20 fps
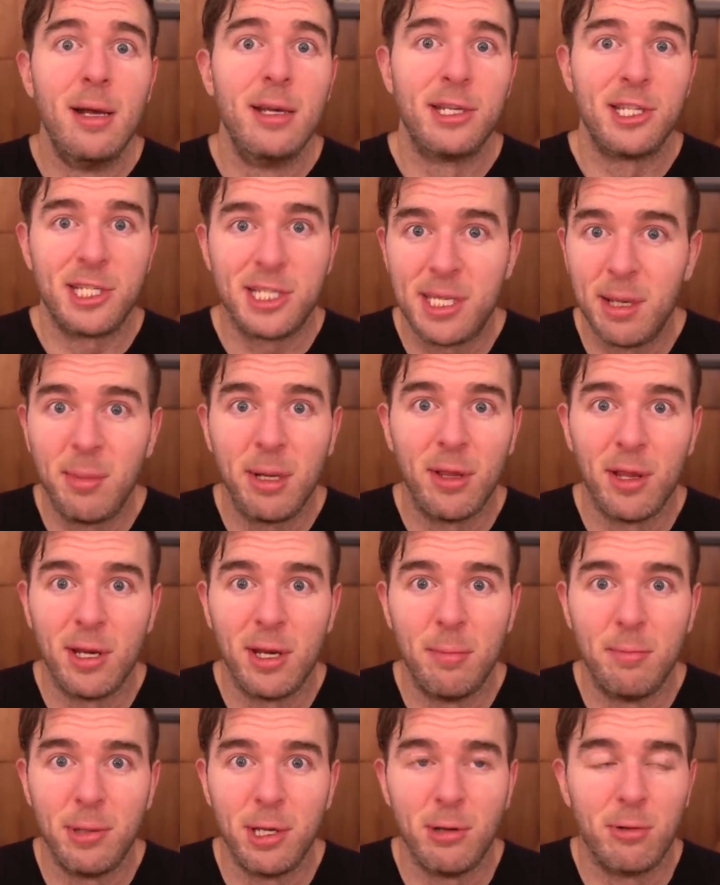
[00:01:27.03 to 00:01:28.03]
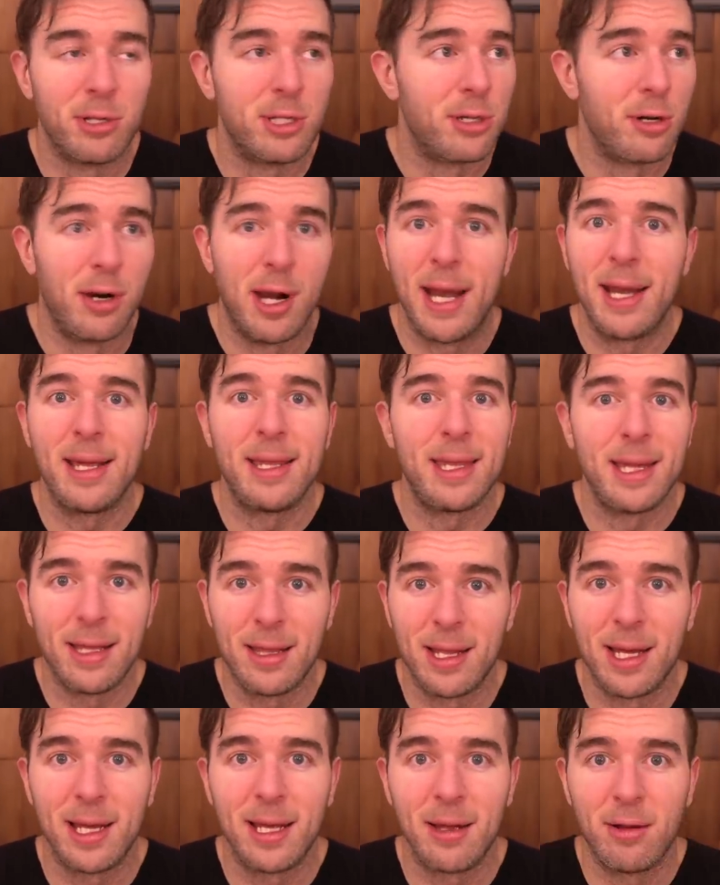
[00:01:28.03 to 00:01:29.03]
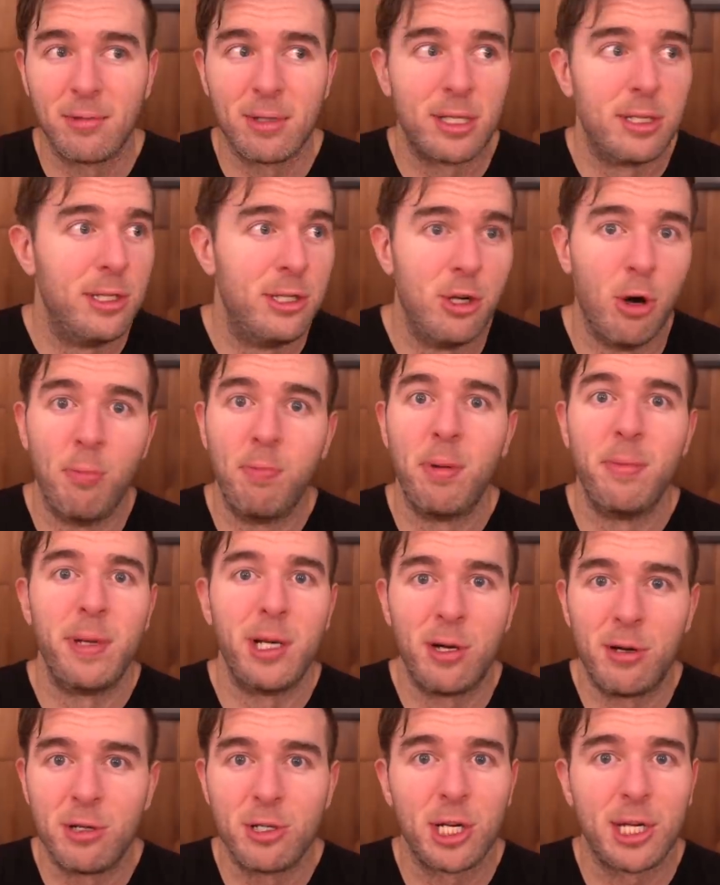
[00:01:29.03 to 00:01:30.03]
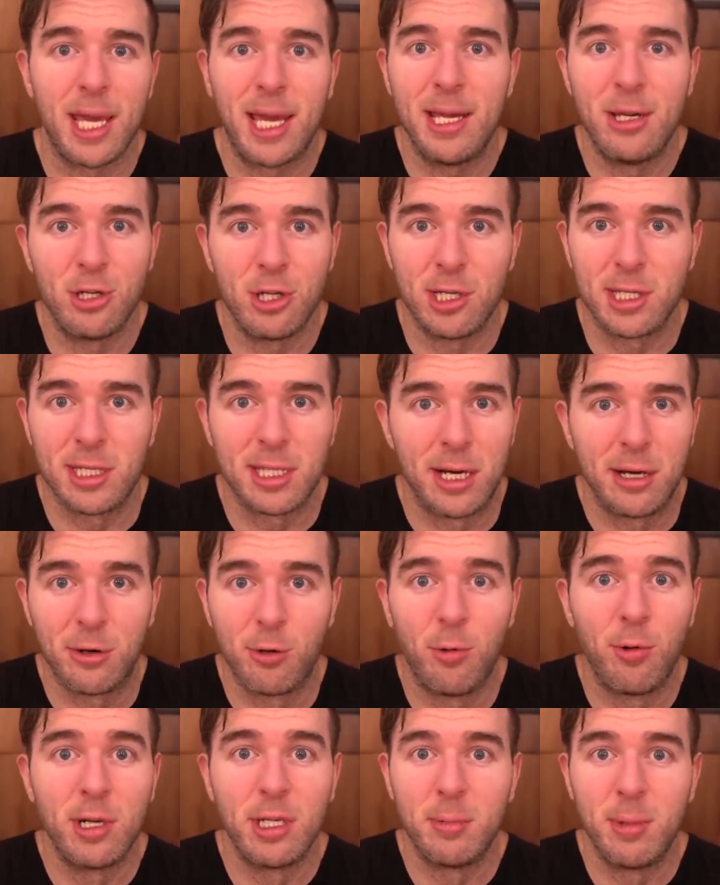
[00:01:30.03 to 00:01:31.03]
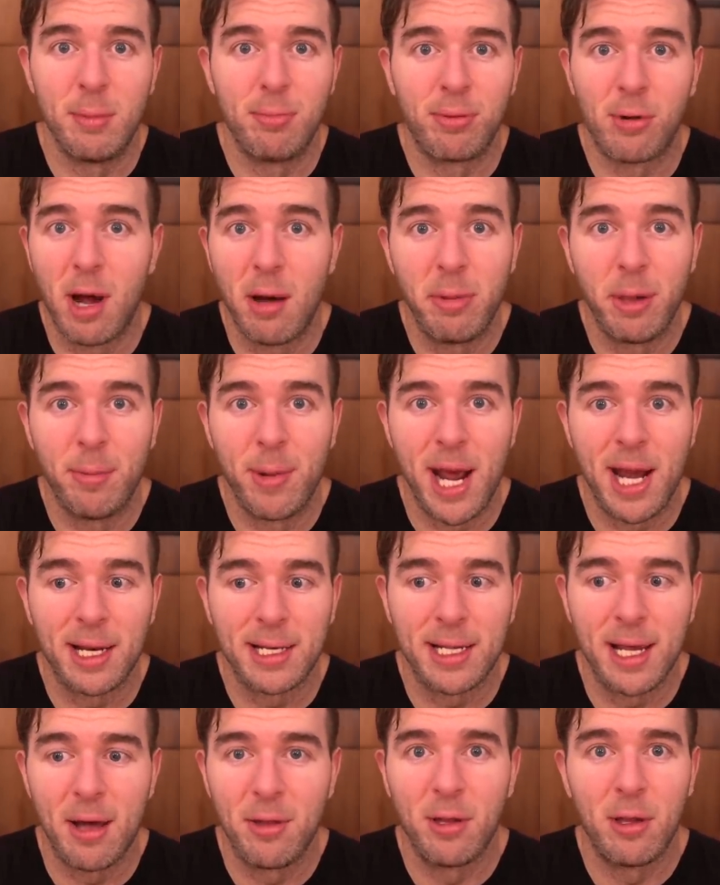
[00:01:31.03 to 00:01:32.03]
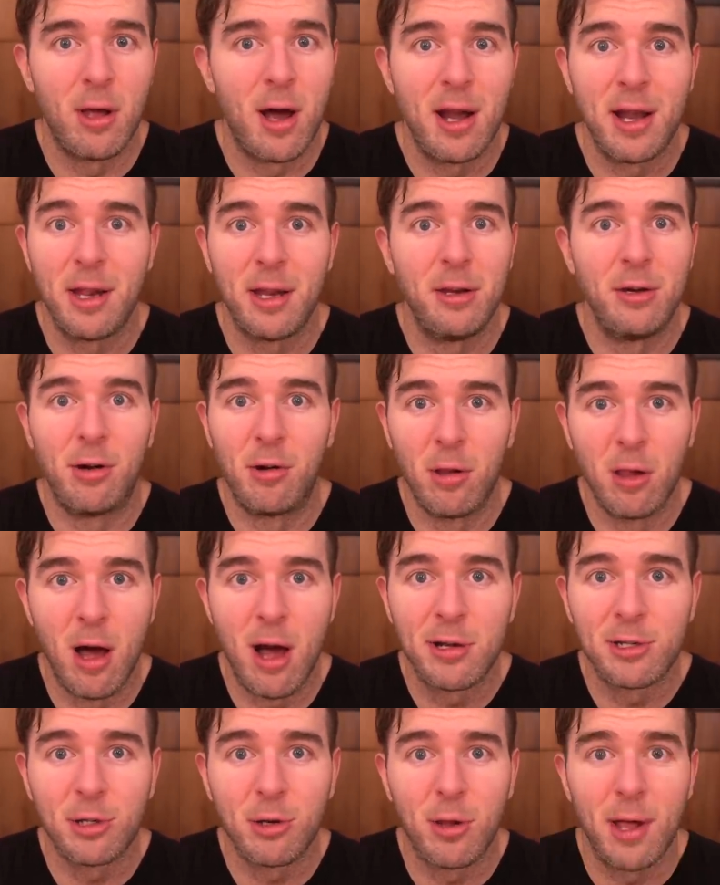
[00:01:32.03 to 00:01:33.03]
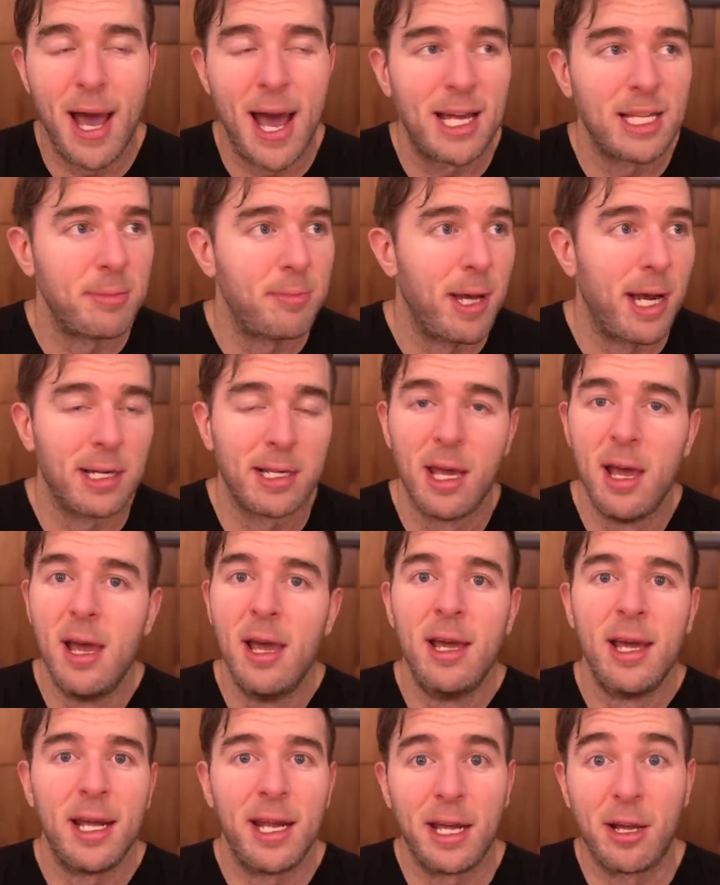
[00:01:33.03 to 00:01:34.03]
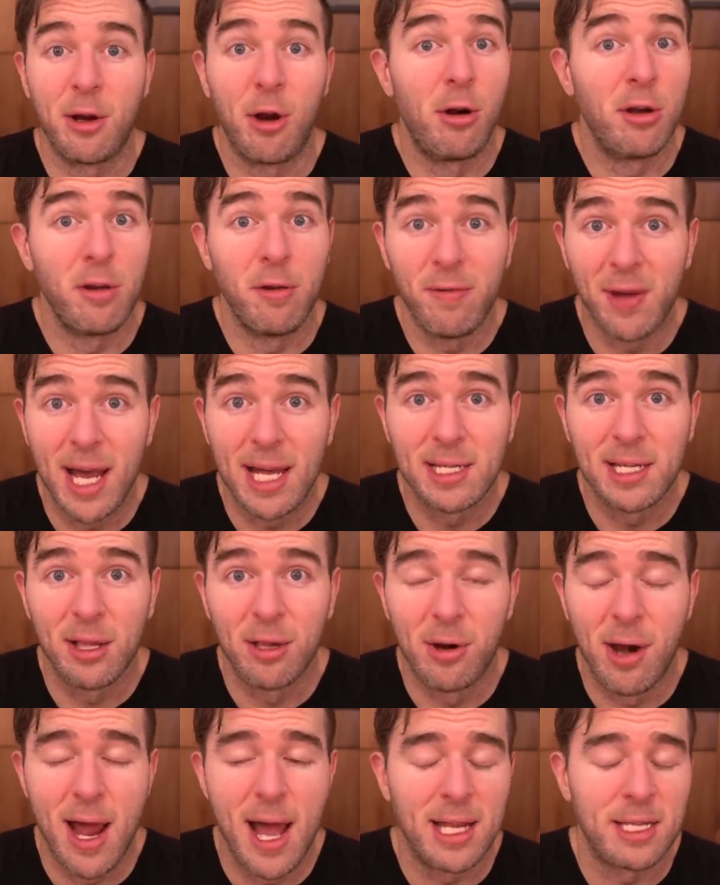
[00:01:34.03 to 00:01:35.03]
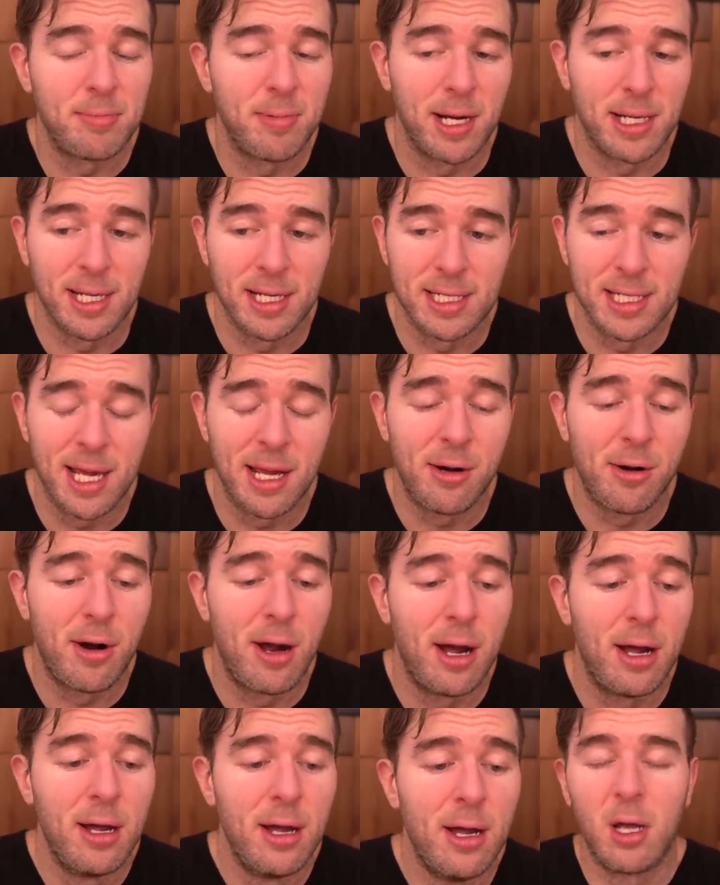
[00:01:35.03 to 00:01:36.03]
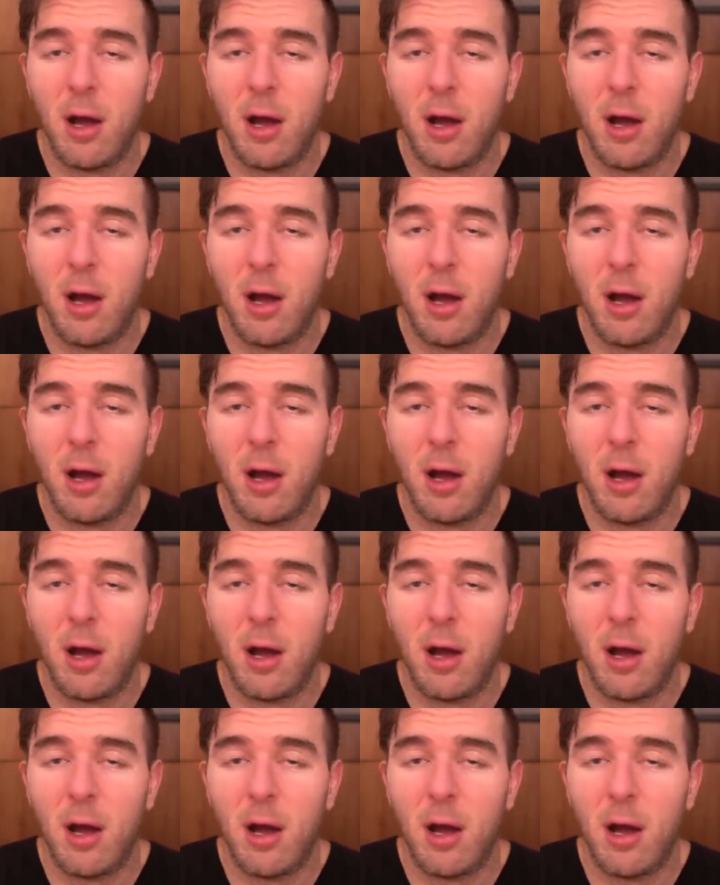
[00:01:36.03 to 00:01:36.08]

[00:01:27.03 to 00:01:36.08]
stimulant abuse or anything like dopaminergic agents that are going to be problematic down the line in a neurological aspect, in a cardiovascular aspect, etc.